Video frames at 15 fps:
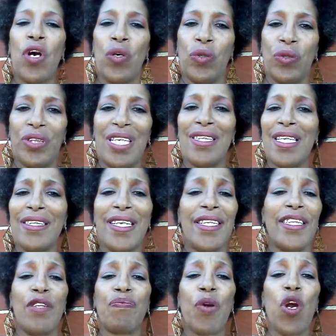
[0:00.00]
knows His
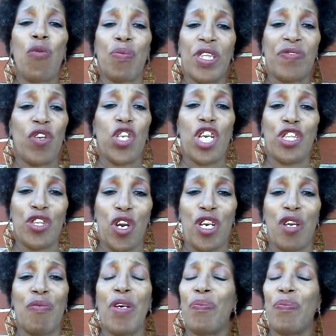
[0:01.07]
intended purpose for your journey.